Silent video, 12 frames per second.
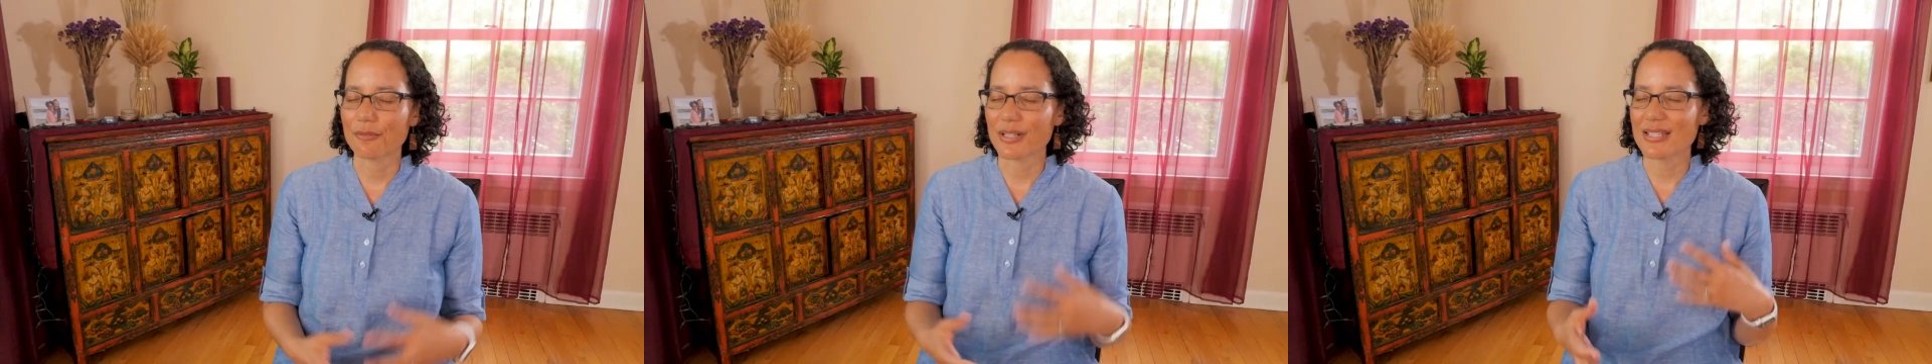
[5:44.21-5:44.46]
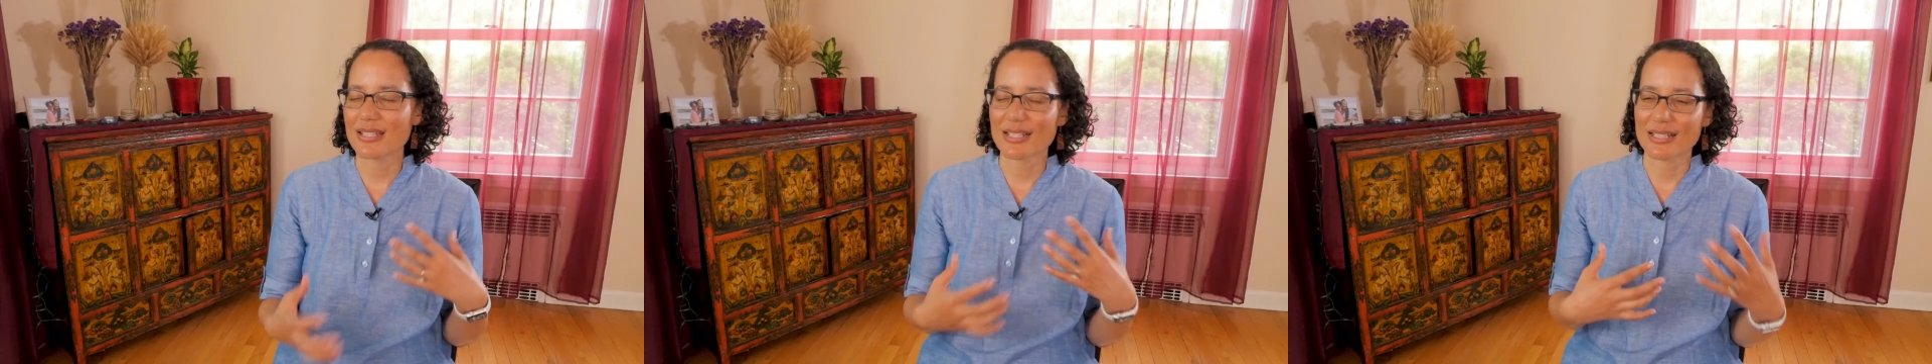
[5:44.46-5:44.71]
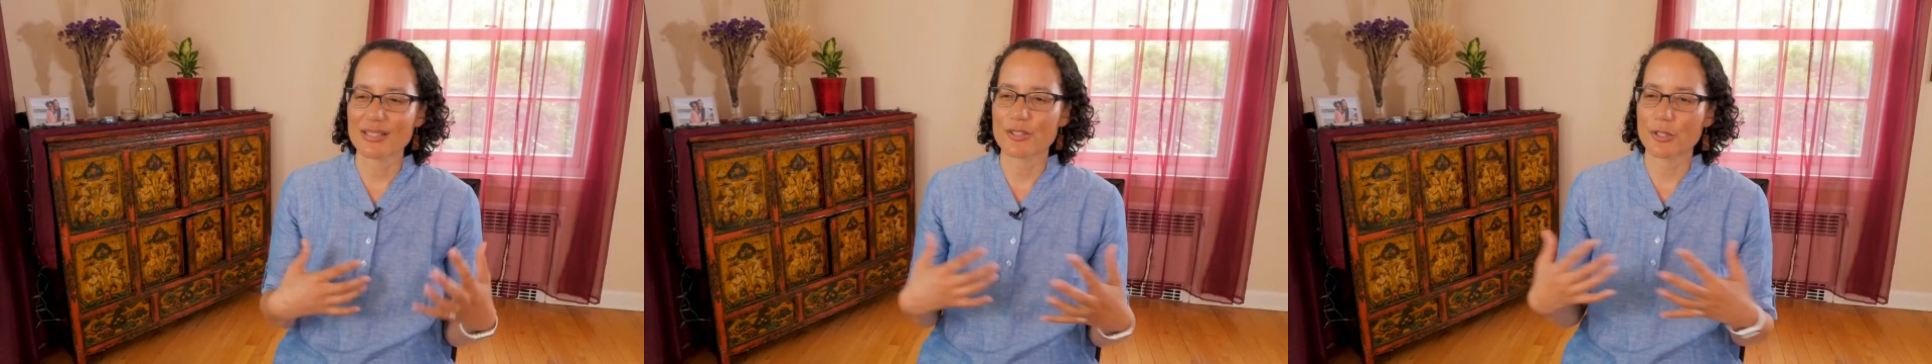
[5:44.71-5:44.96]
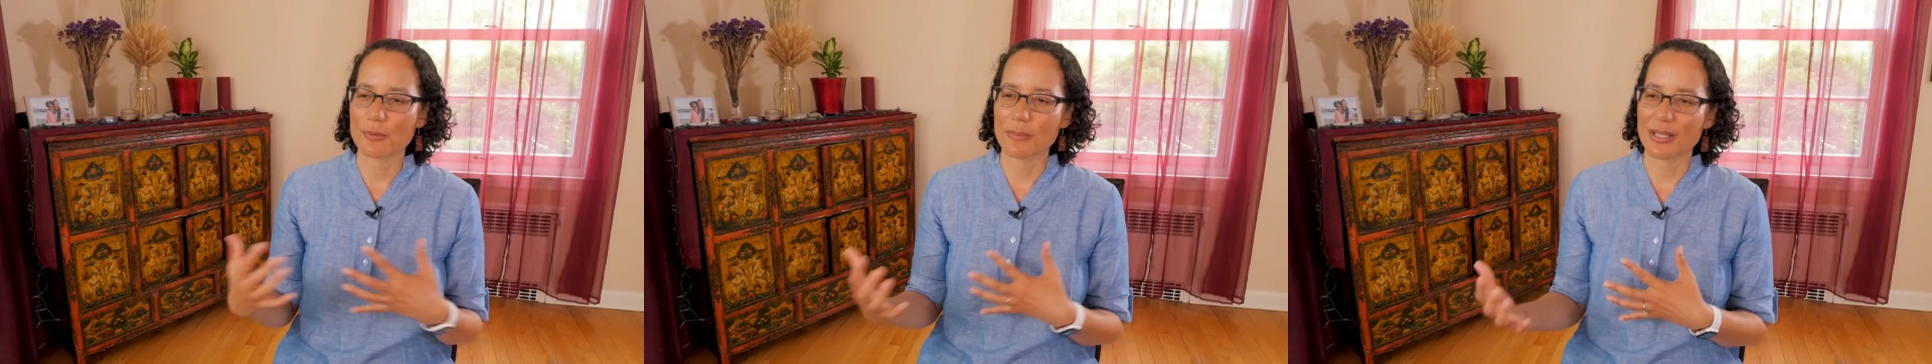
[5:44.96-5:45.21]
resonates
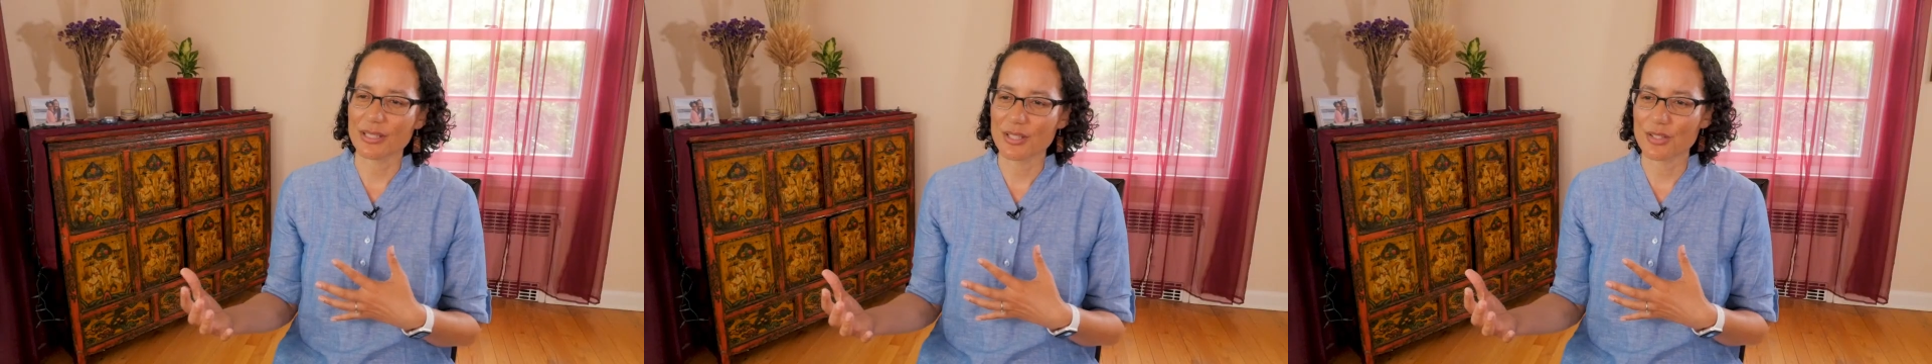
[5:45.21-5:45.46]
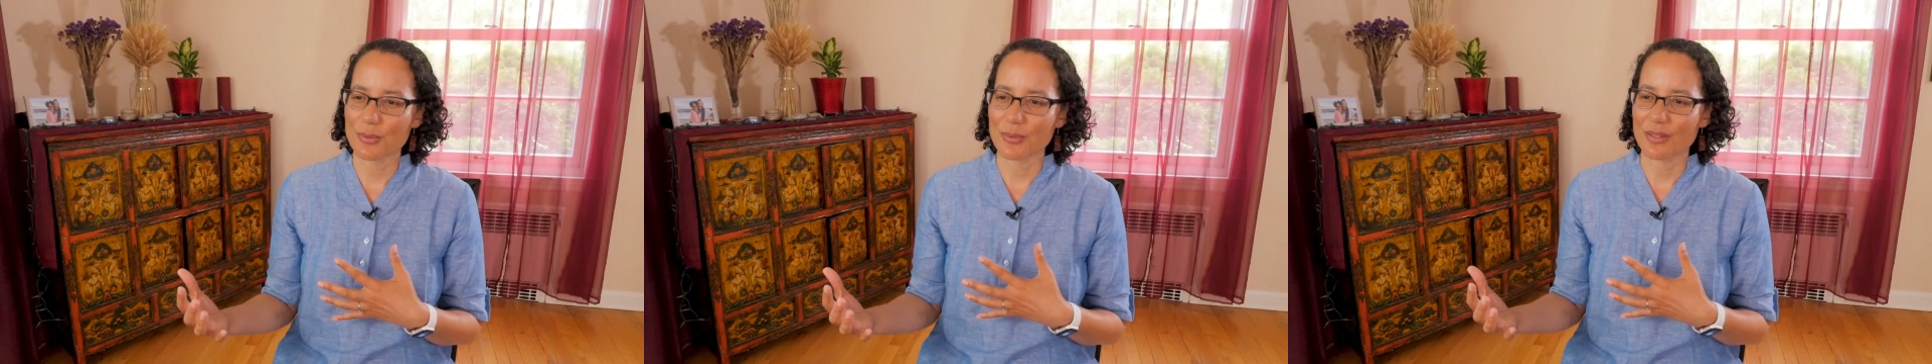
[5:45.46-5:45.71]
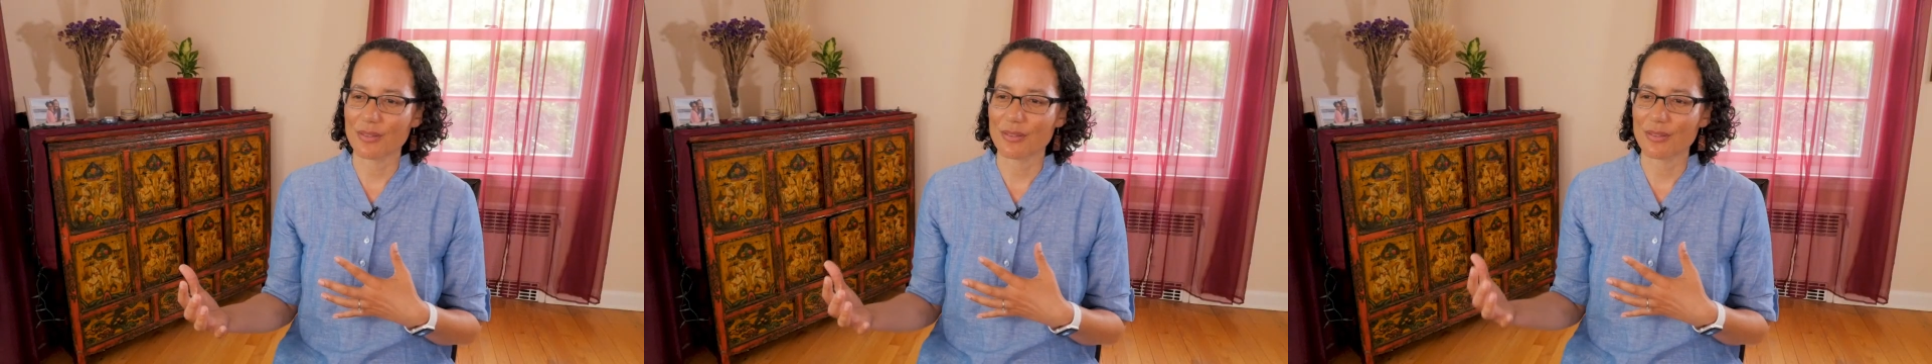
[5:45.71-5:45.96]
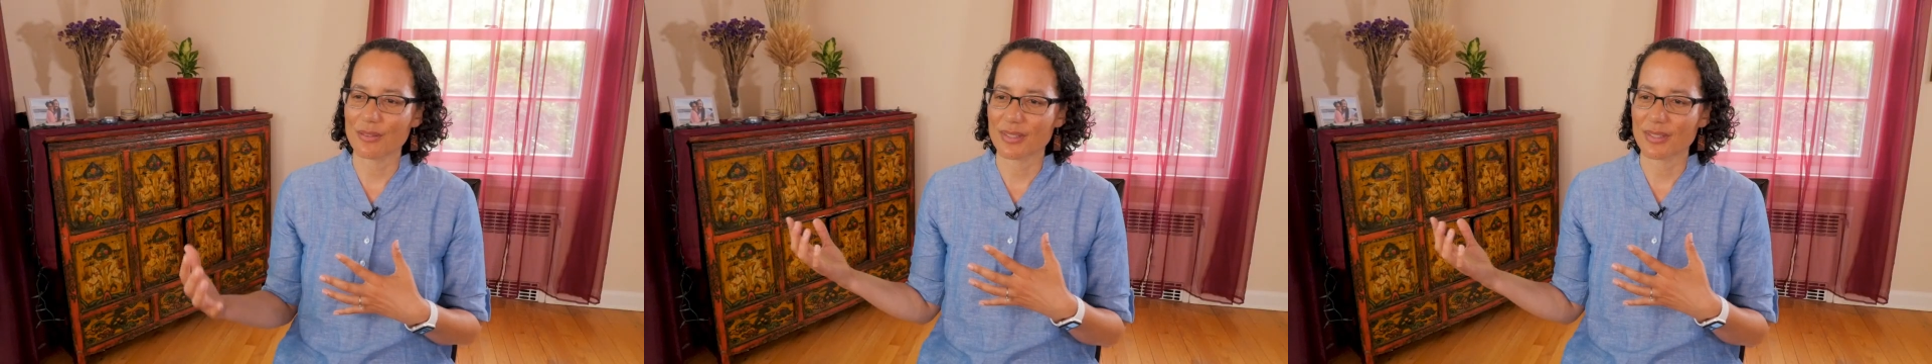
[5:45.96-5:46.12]
so much with